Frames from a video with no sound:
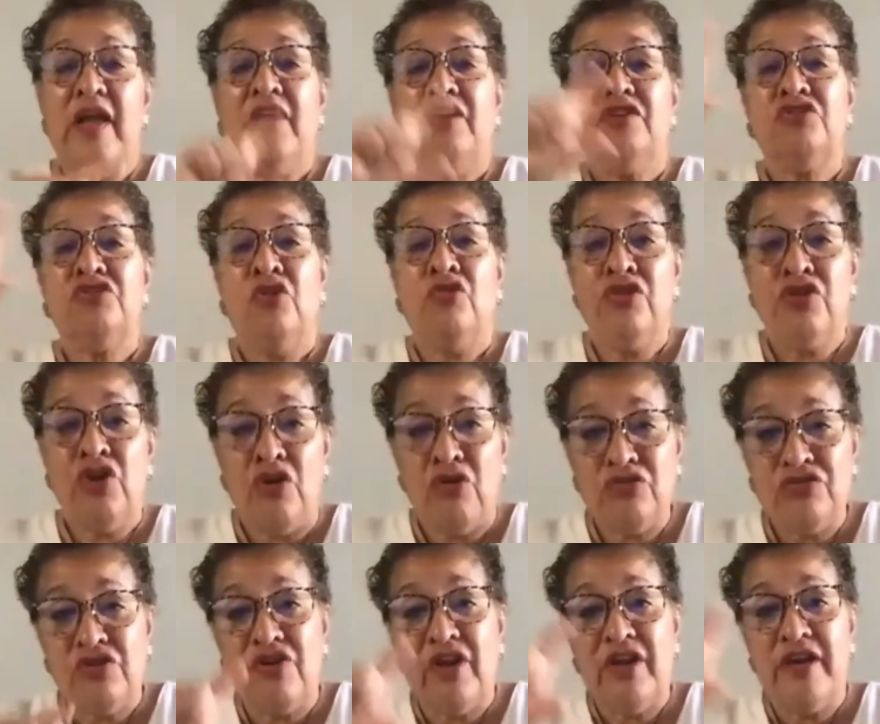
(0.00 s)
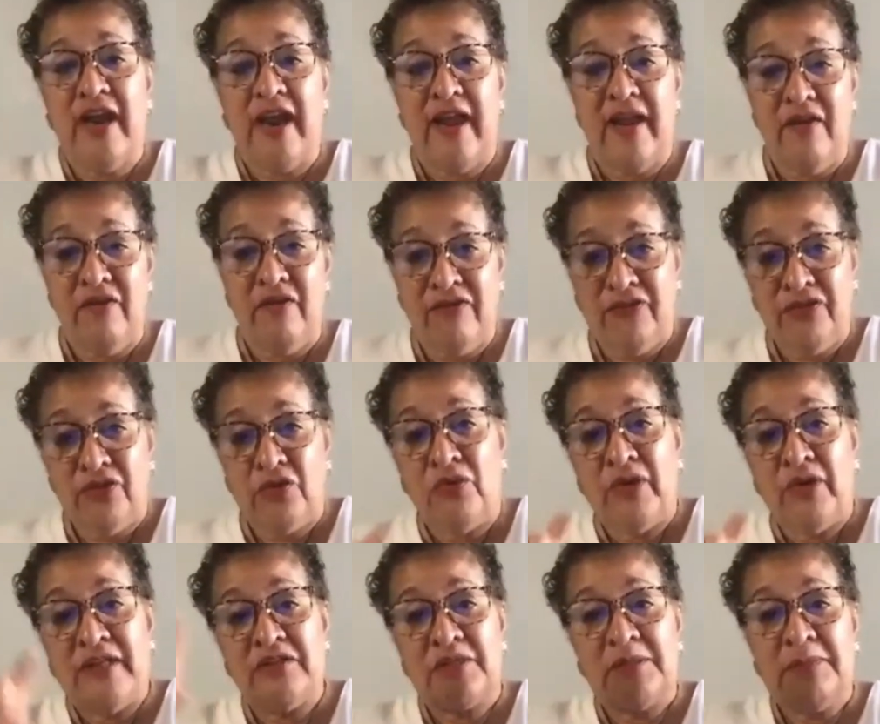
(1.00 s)
So those are going to
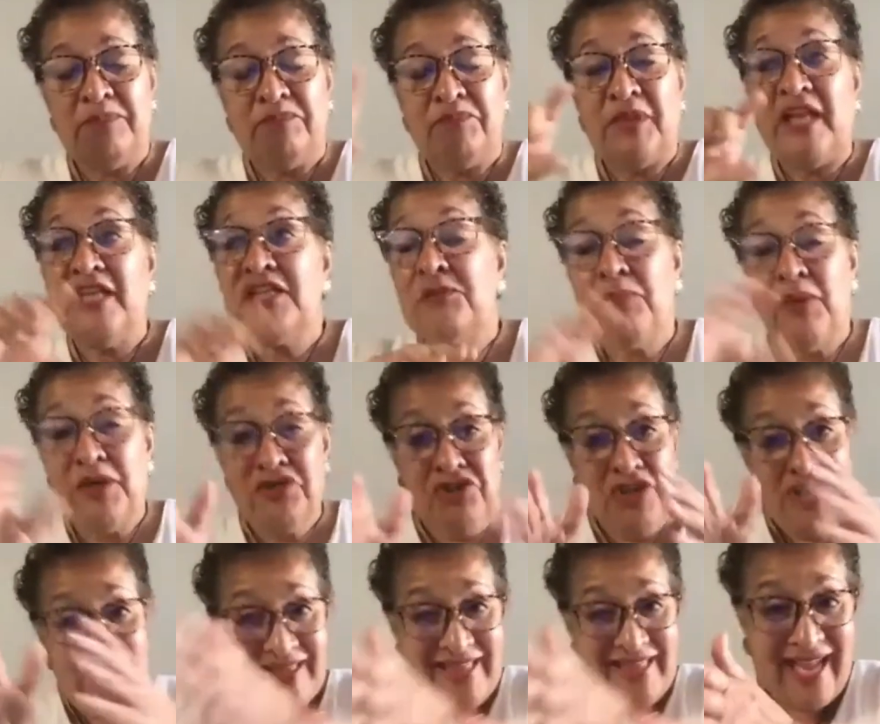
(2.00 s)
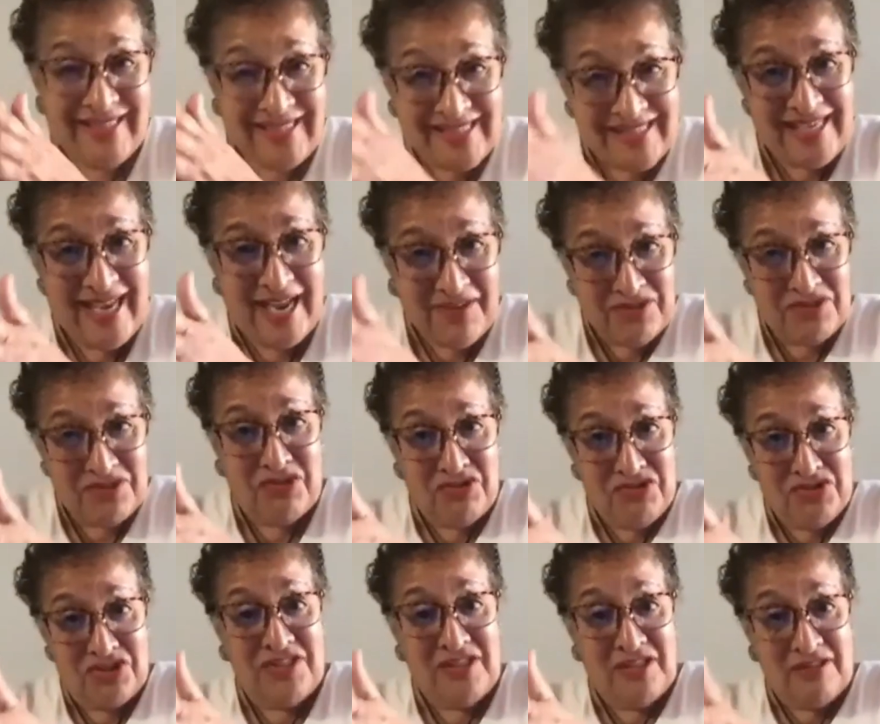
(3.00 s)
influence, especially in that sector,
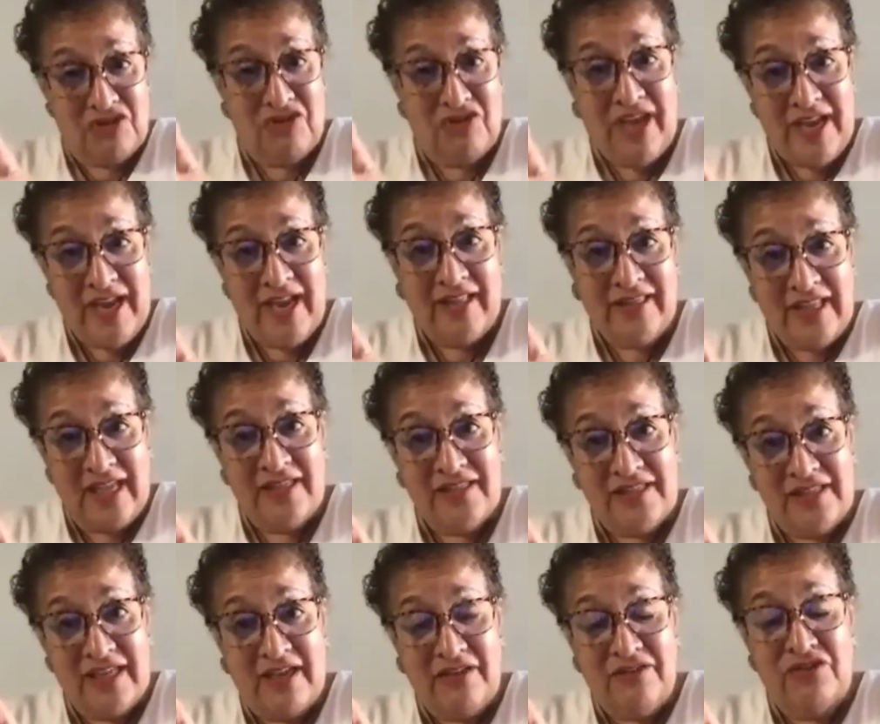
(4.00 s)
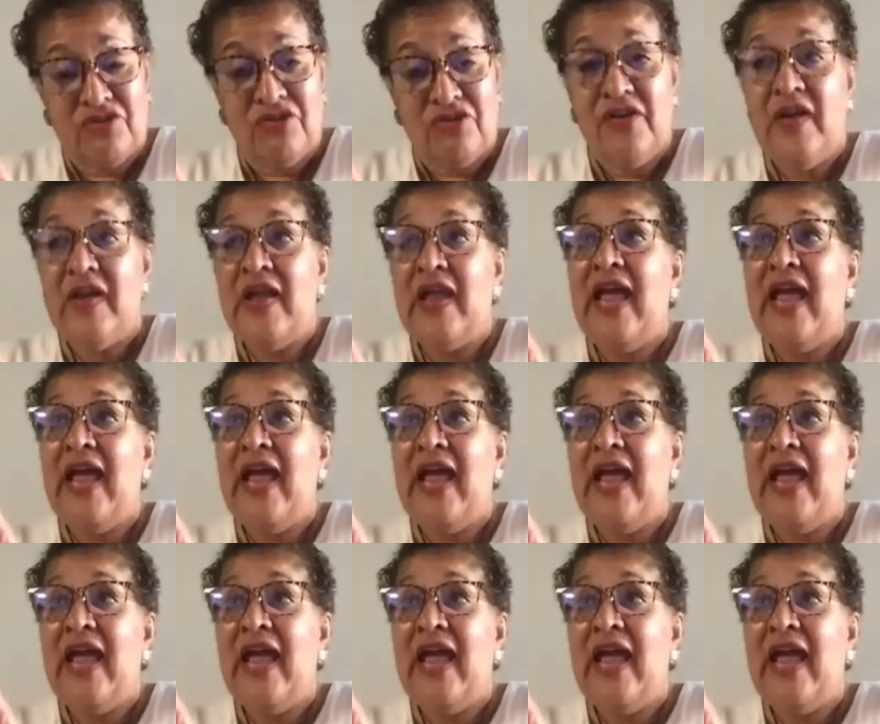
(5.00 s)
just looking at that sector,